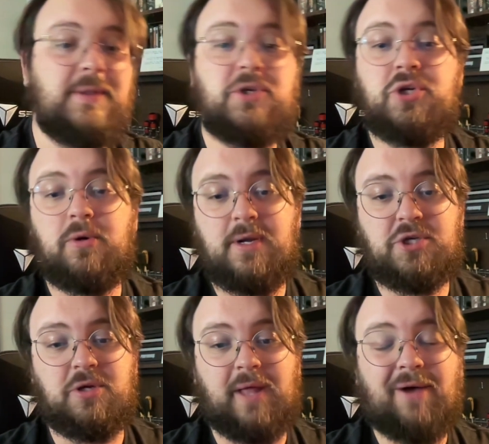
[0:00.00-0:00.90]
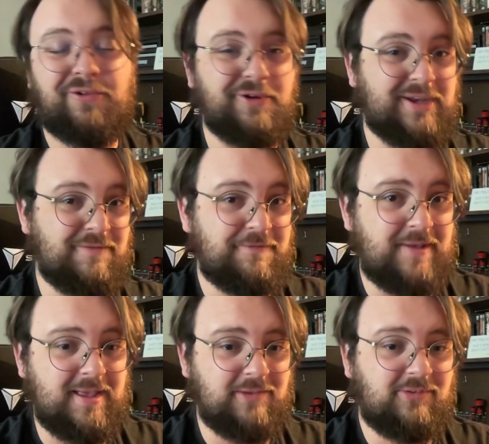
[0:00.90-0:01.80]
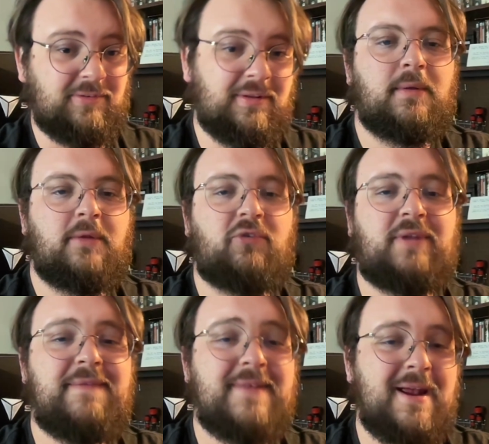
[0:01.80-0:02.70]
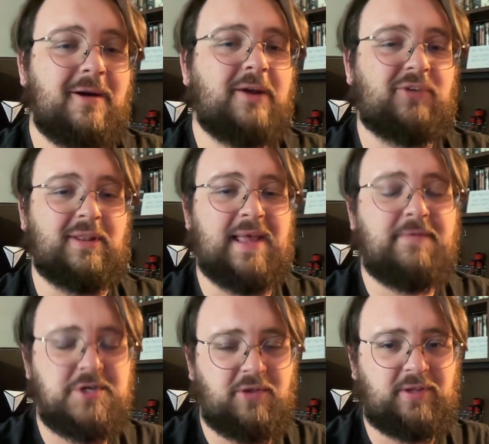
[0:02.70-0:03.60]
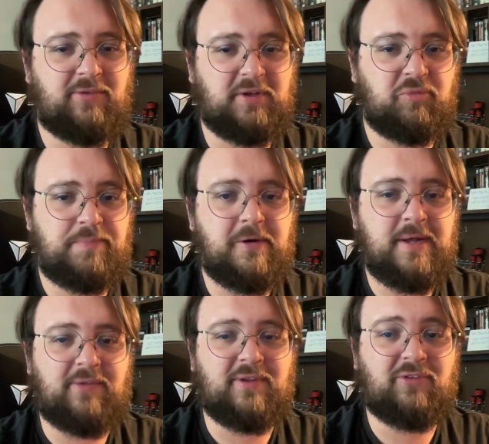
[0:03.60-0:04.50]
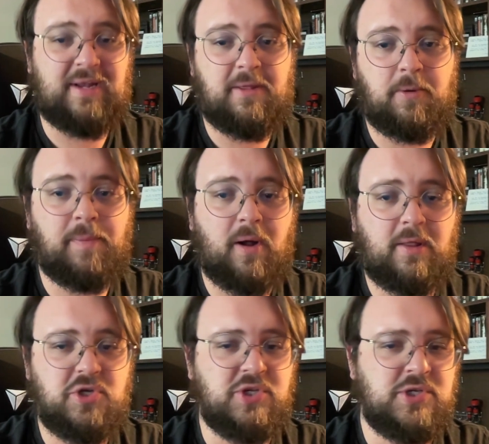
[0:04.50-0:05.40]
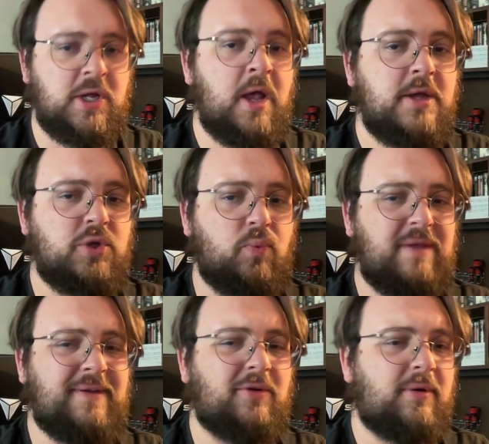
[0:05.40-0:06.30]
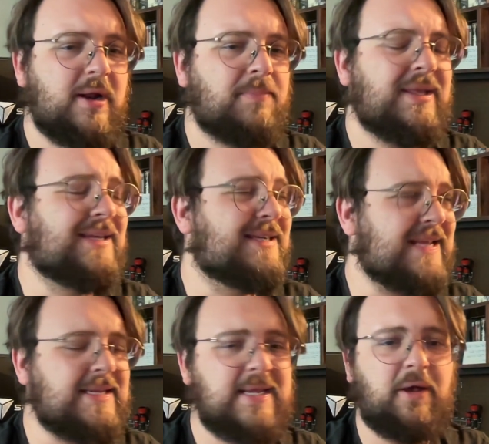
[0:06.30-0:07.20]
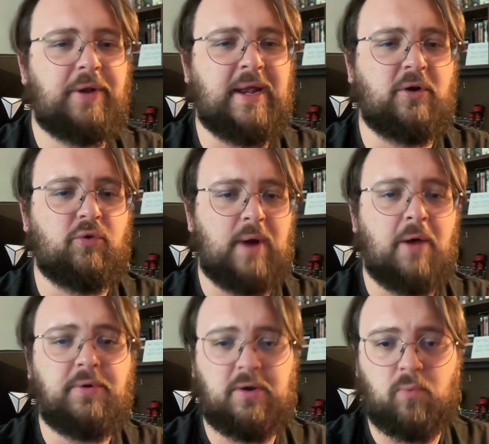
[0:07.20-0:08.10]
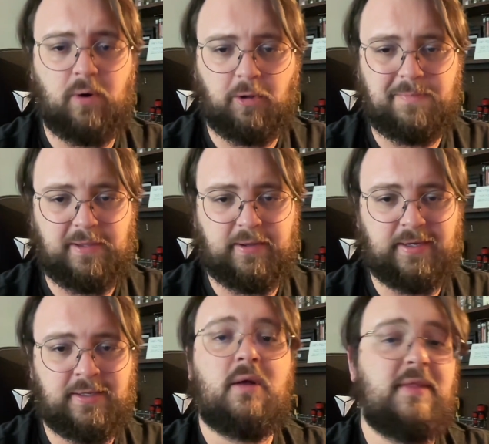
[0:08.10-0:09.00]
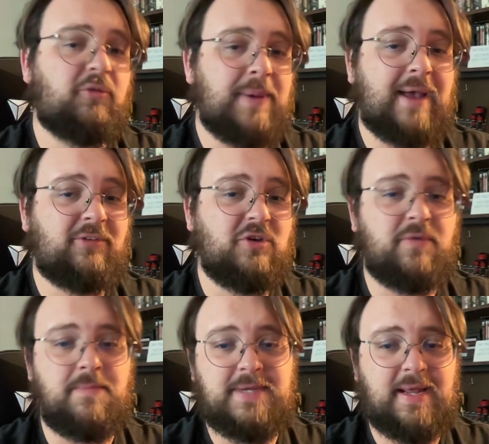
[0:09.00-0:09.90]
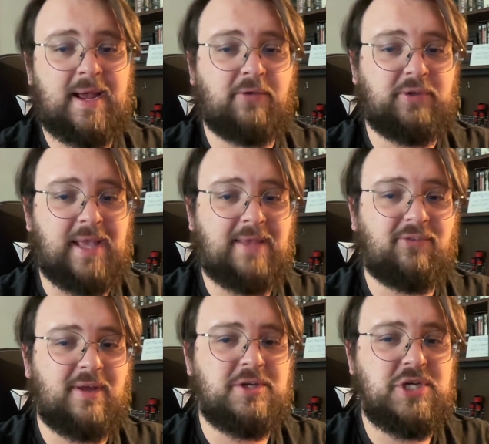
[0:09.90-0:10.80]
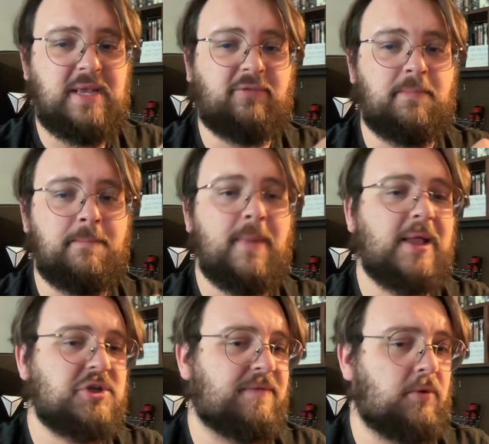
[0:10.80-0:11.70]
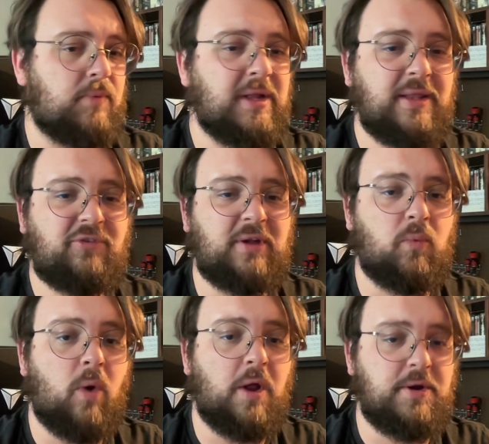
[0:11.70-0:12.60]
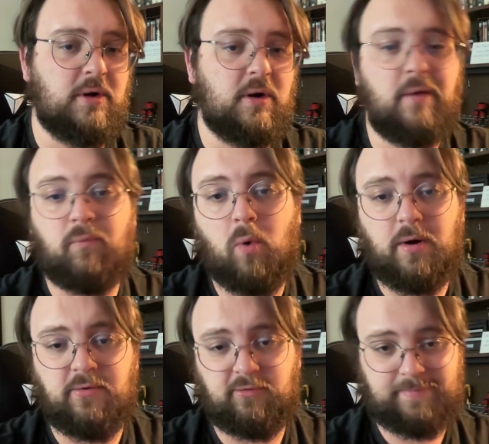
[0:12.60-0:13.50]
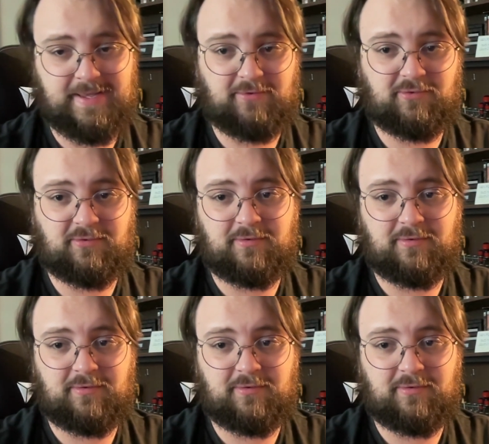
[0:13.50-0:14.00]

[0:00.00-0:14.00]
the traditional outlook in Fez. Steven Erikson leverages his experience as an anthropologist to weave incredibly detailed and grounded world building. This passage from Deadhouse Gates achieves much of the realistic wonder of Wharton's piece.